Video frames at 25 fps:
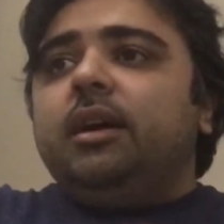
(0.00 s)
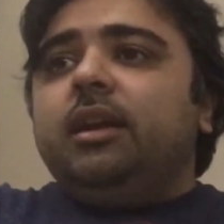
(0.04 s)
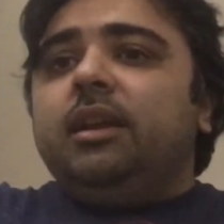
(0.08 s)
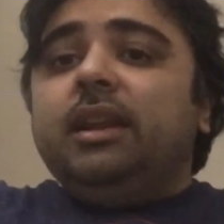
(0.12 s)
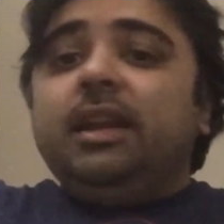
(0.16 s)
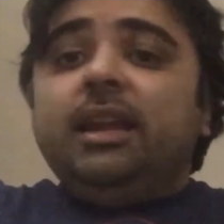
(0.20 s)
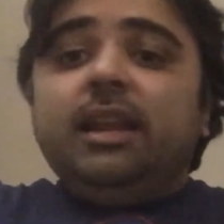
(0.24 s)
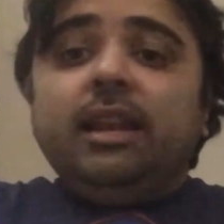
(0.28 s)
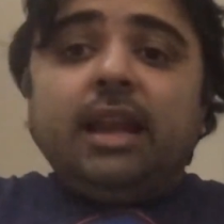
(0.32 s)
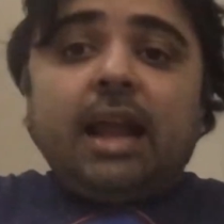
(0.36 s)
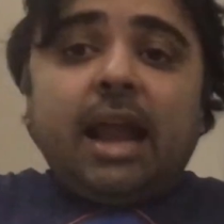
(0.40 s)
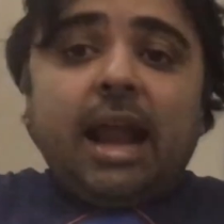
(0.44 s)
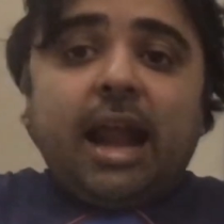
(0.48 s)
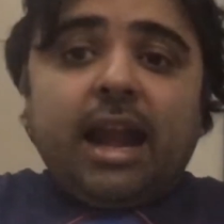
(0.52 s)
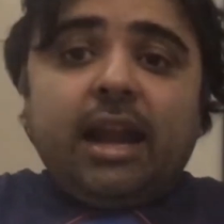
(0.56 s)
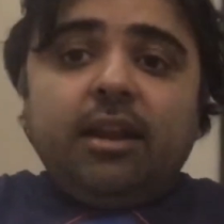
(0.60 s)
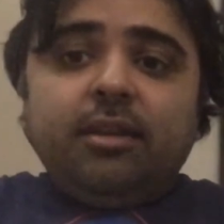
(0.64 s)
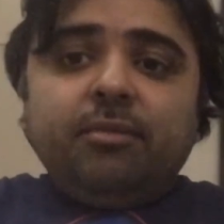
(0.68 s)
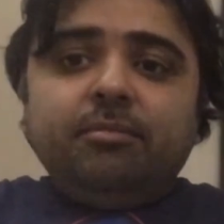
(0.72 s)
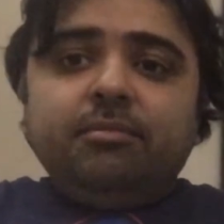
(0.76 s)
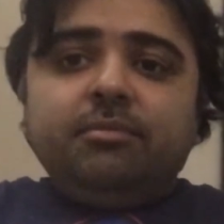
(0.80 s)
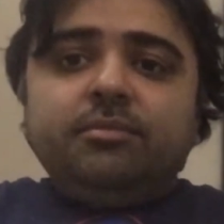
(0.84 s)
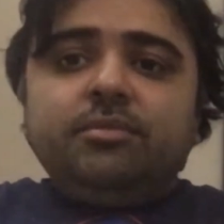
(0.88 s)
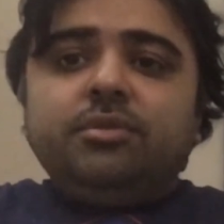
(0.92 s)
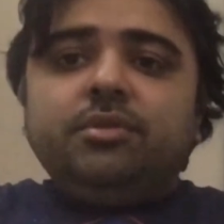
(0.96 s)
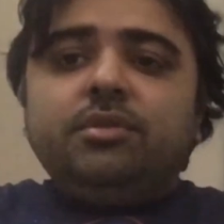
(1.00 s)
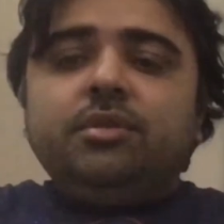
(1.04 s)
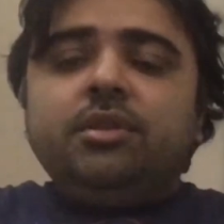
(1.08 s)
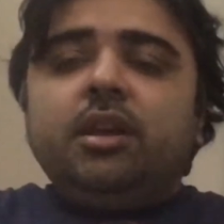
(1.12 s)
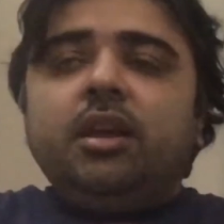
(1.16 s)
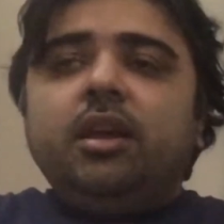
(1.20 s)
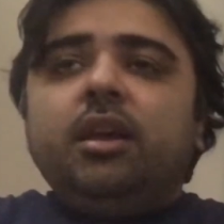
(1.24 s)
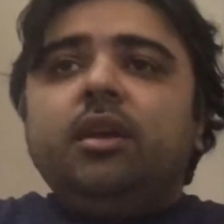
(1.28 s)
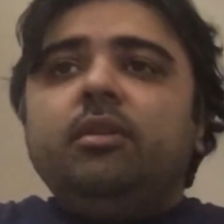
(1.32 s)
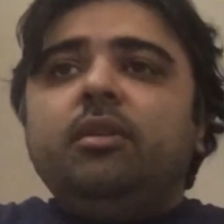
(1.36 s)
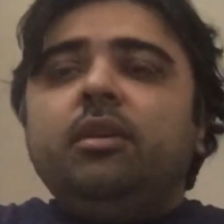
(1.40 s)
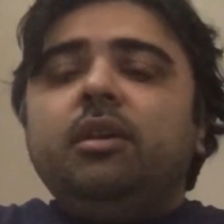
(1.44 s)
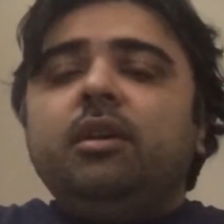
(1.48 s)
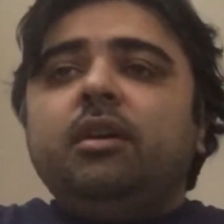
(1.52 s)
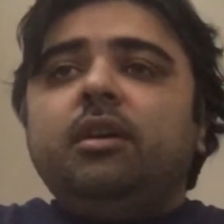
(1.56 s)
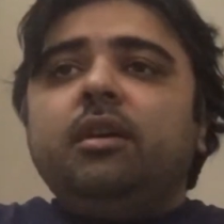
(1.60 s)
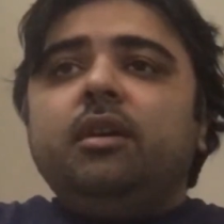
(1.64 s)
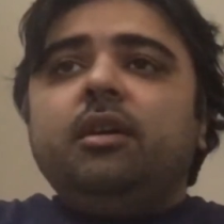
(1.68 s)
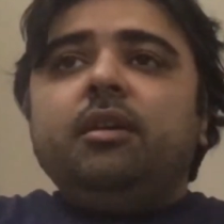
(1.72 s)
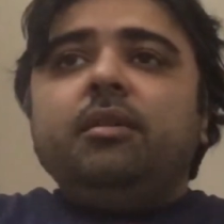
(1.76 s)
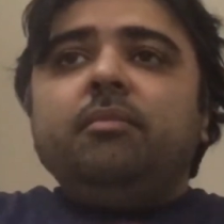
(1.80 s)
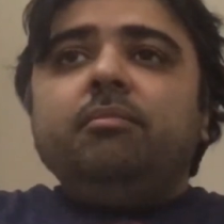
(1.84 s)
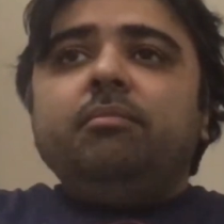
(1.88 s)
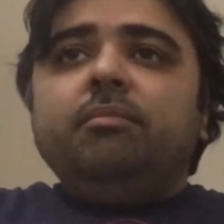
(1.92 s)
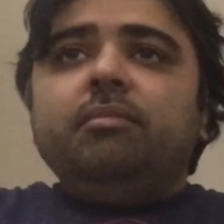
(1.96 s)
Neil Adams,
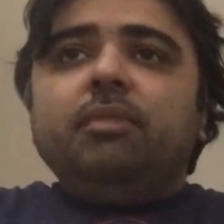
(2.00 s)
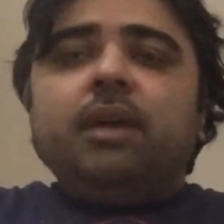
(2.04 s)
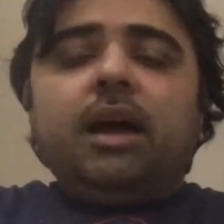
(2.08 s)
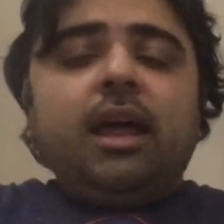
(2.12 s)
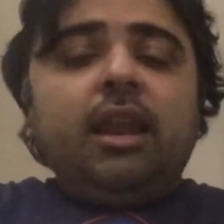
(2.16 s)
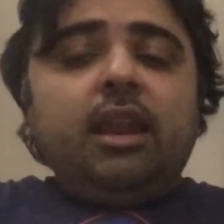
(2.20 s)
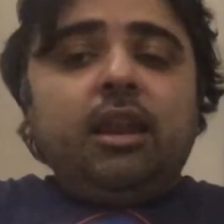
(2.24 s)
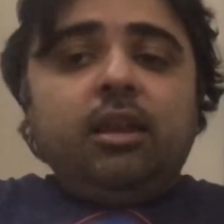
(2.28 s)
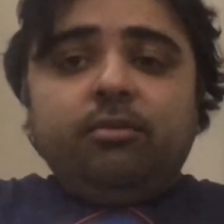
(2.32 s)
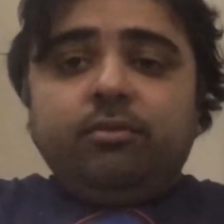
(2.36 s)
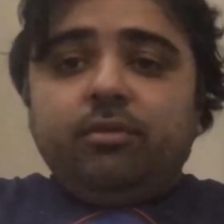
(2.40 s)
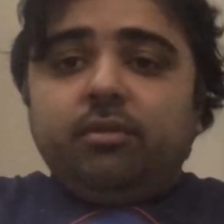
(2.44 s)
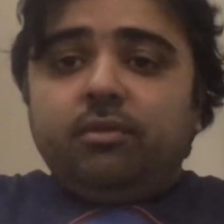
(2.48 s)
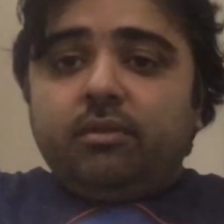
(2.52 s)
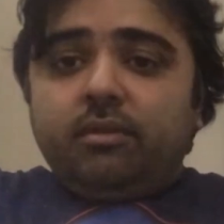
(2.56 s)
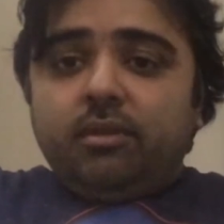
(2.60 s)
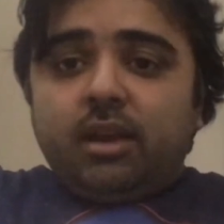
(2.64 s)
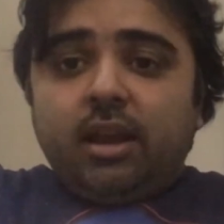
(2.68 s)
I love